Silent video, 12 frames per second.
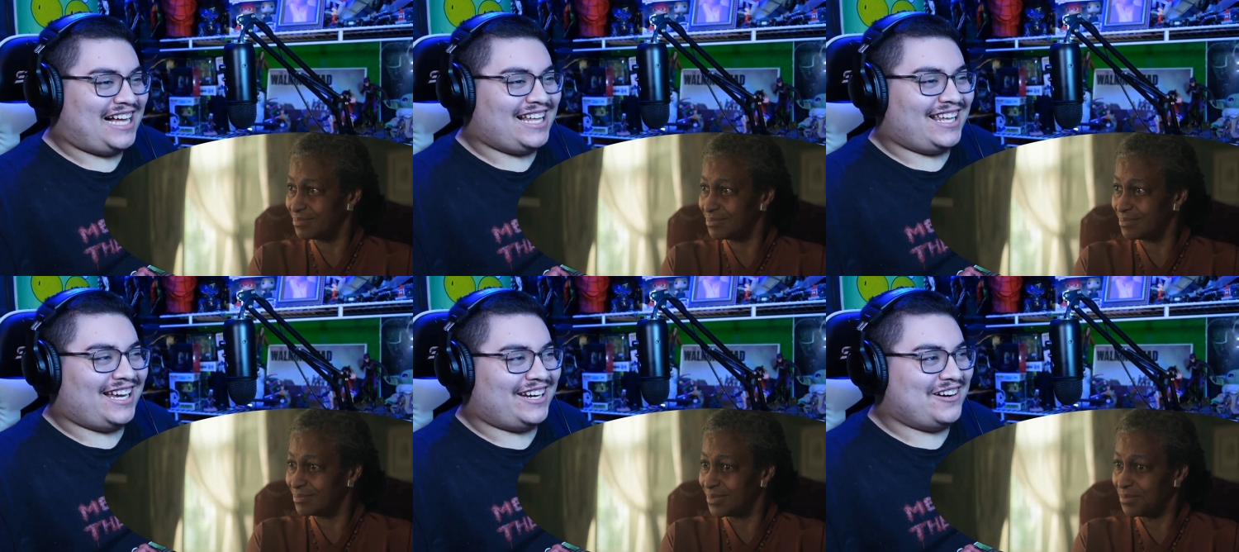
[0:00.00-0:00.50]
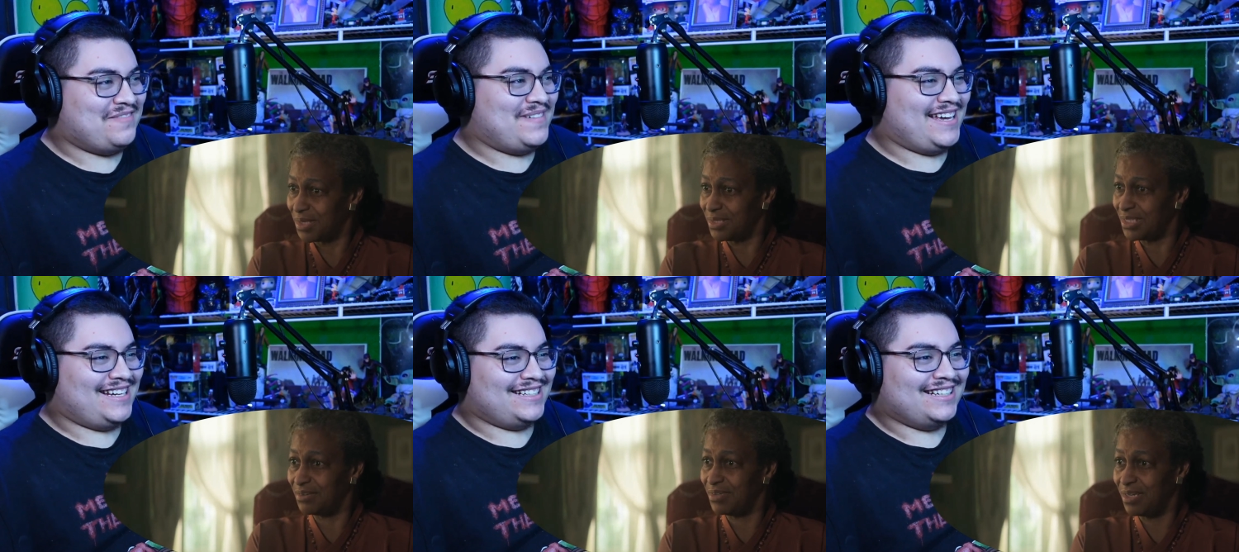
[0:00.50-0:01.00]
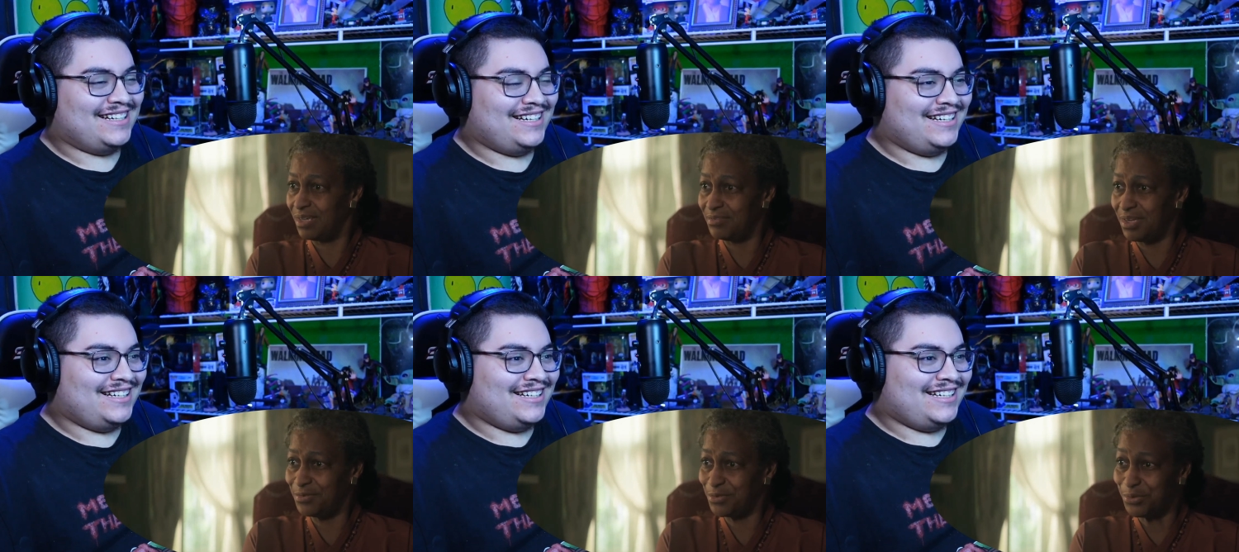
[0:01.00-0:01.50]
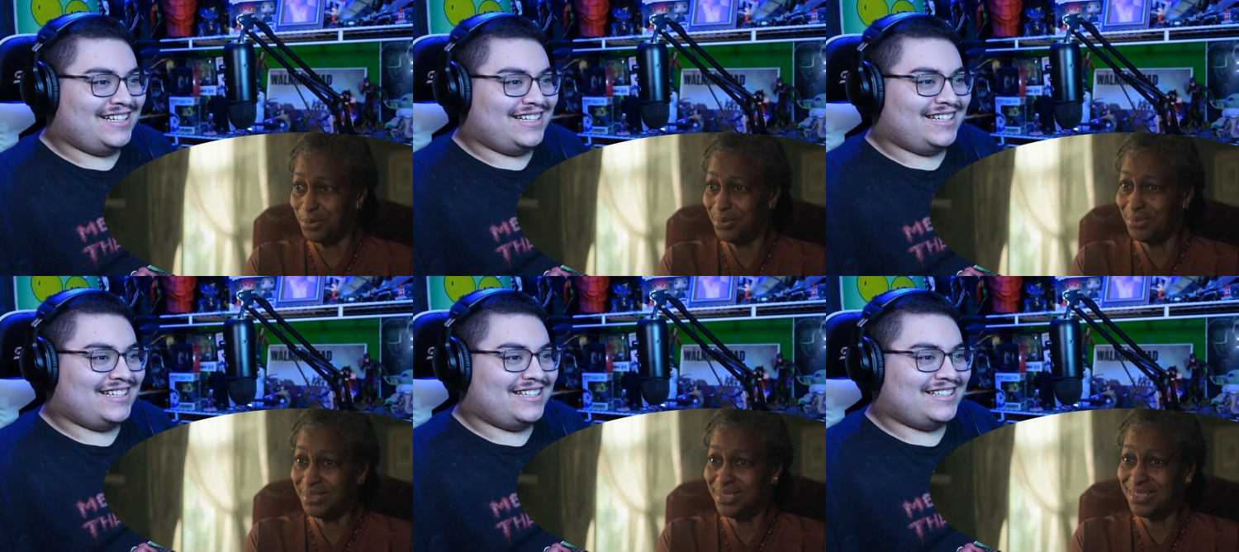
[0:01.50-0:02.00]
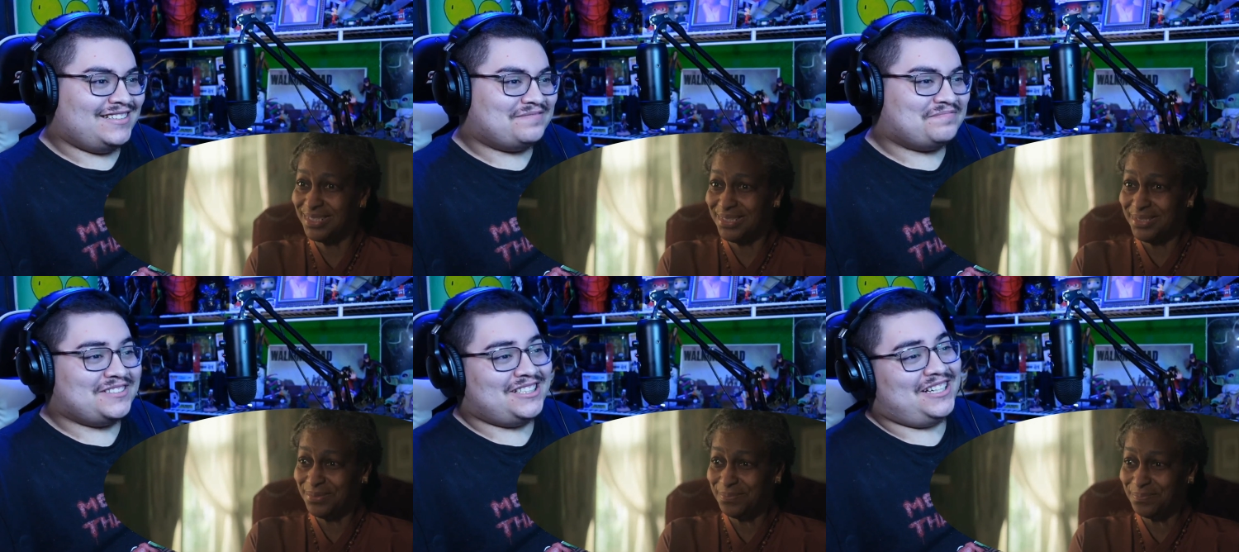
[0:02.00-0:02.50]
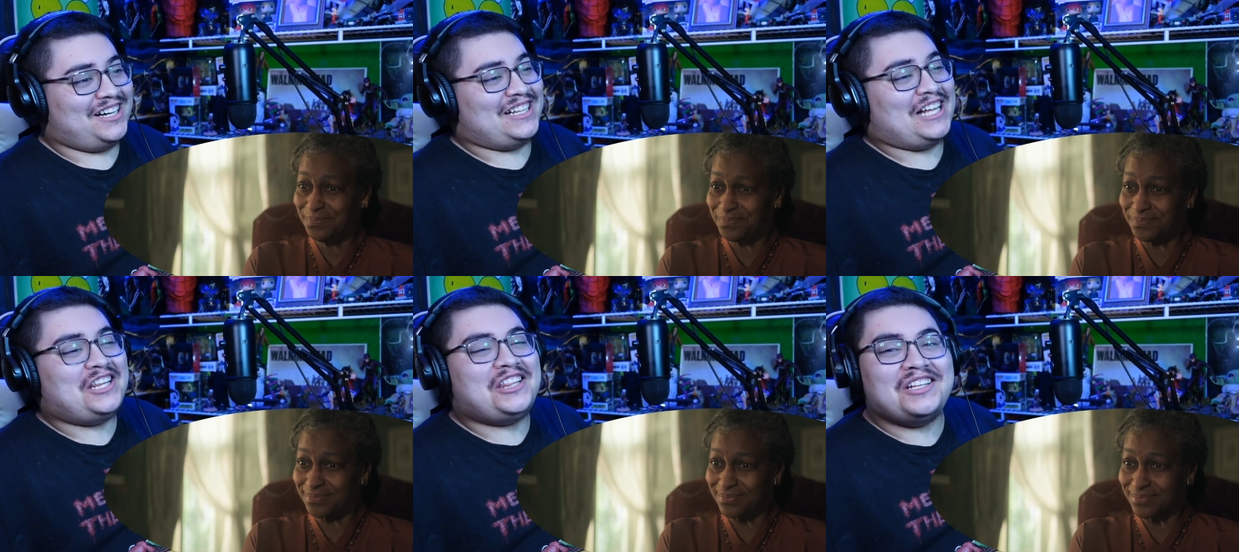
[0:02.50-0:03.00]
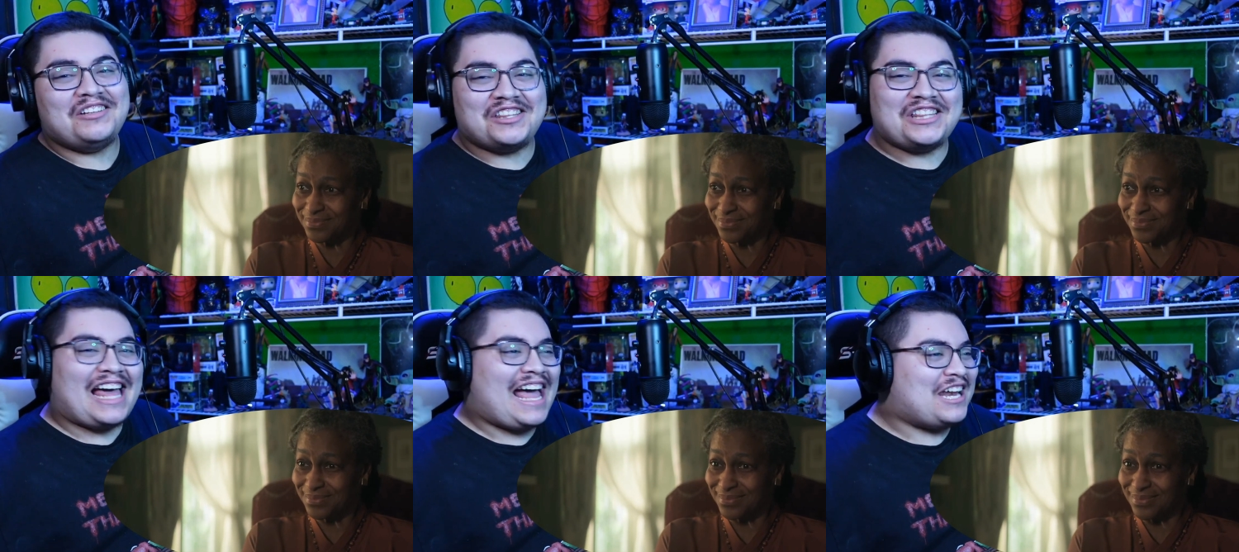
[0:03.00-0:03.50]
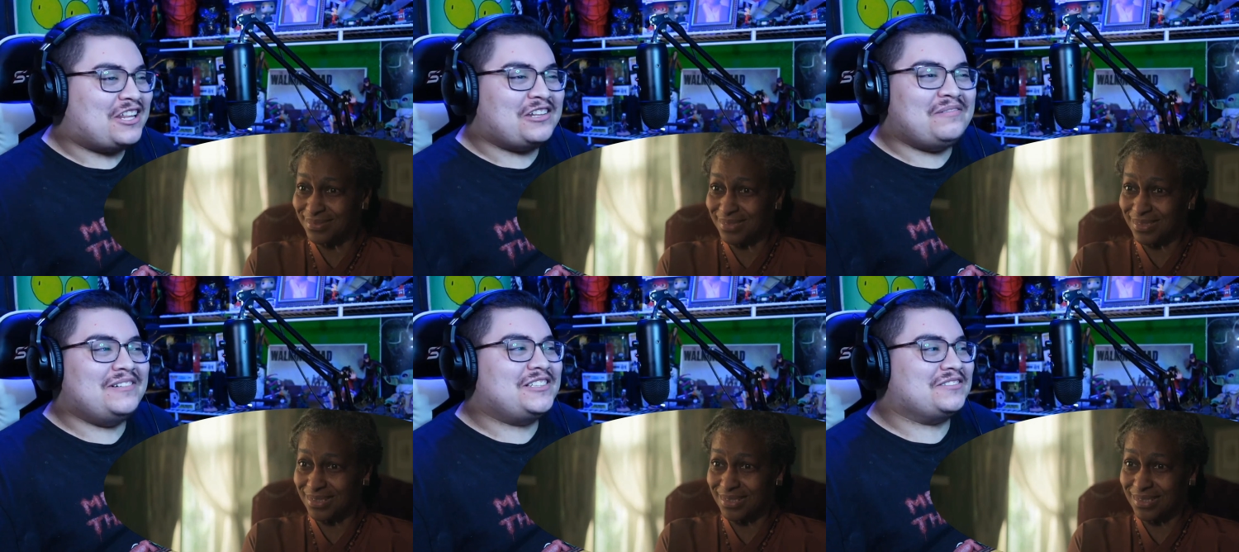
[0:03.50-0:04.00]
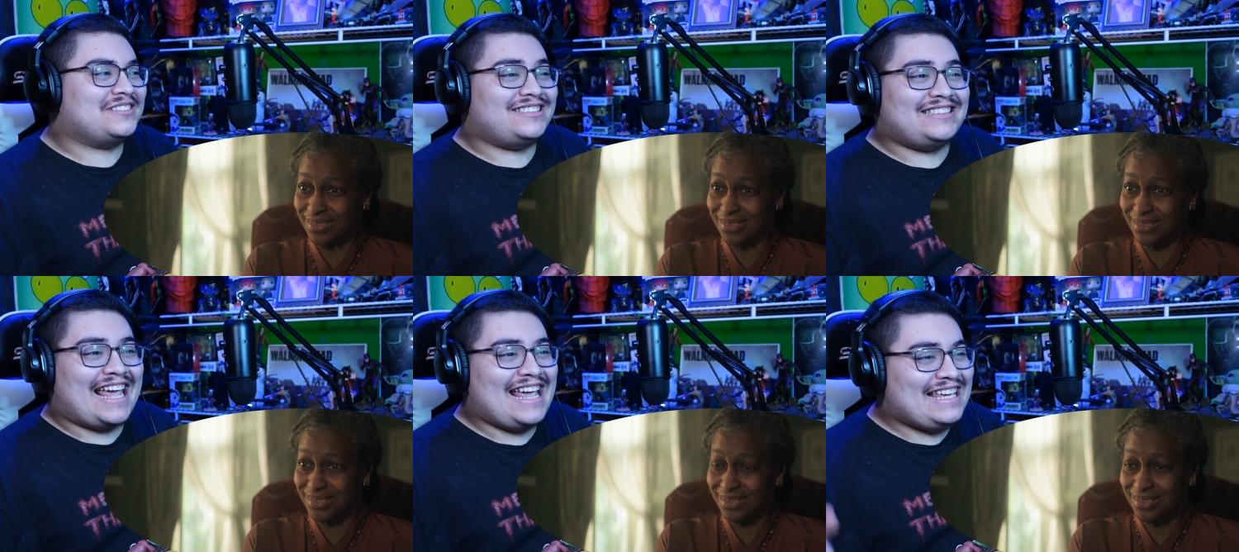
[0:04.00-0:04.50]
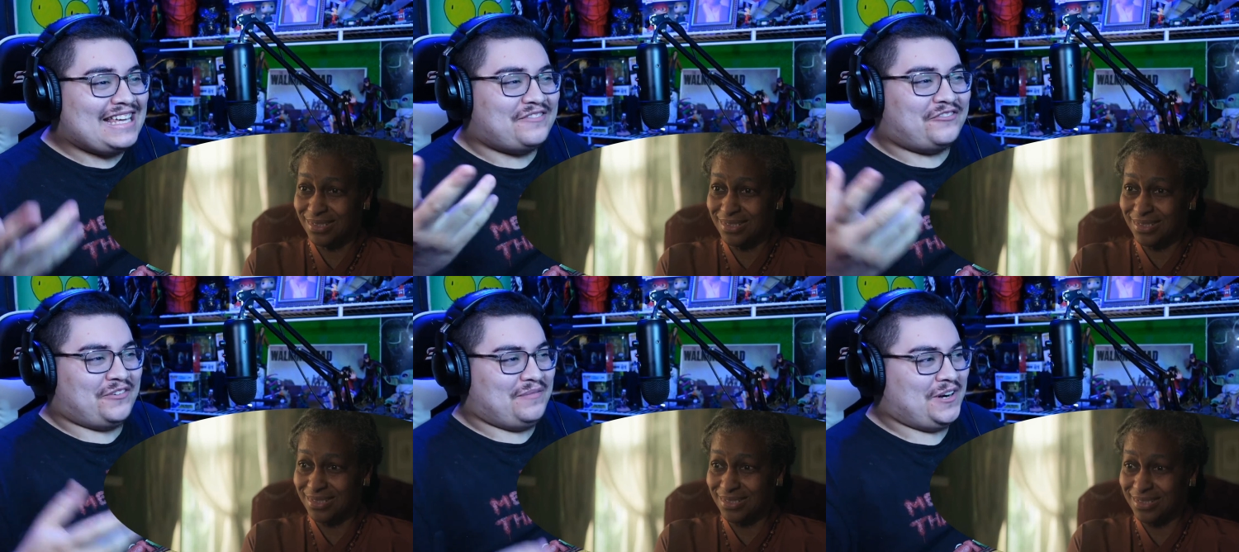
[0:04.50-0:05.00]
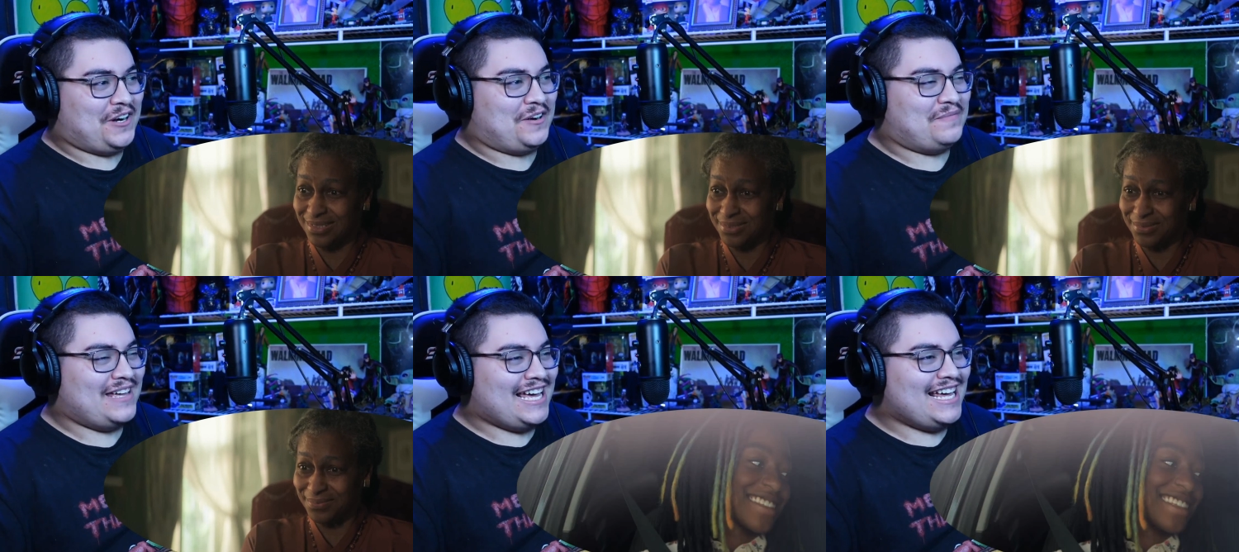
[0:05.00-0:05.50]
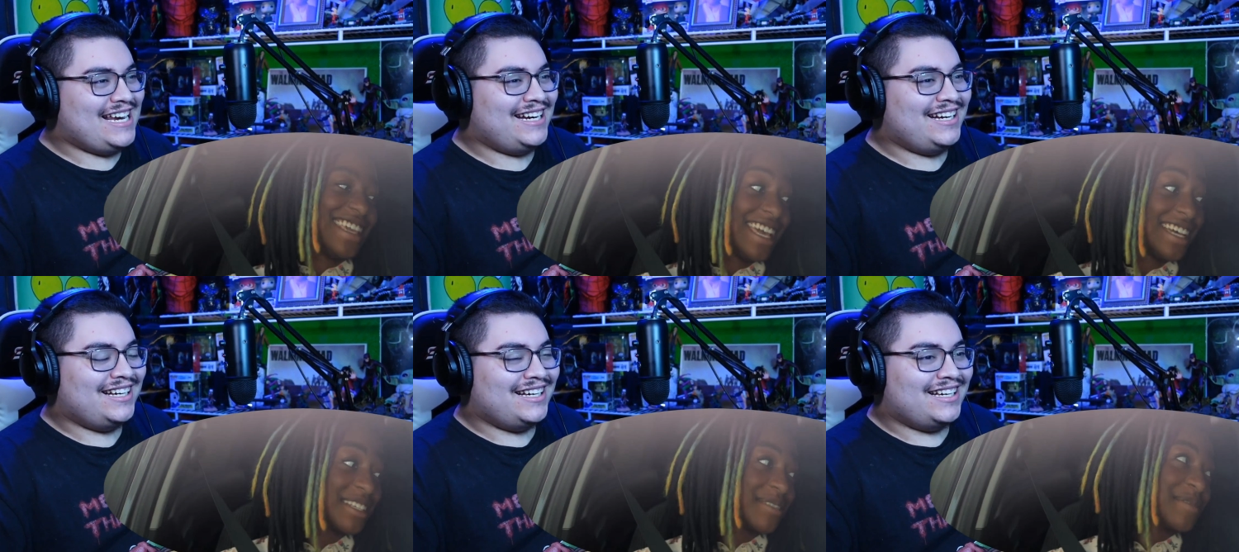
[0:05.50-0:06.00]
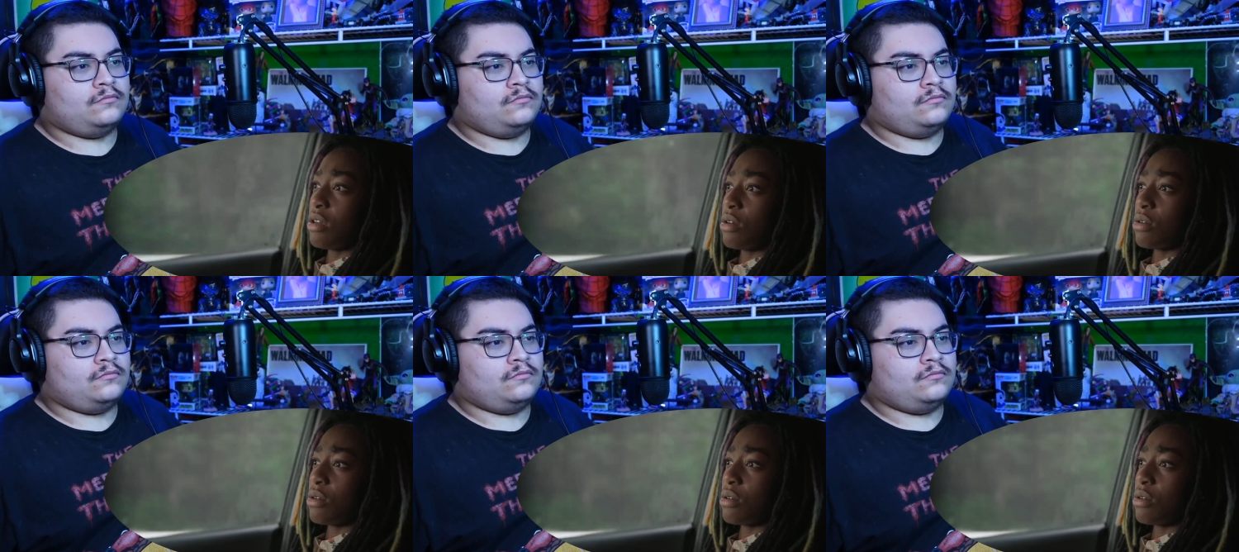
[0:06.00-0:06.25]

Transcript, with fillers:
Speaker 1: I like
Speaker 2: her, They'd have a life after all.
Speaker 1: Oh, that's so sad. So much was taken from her, man. And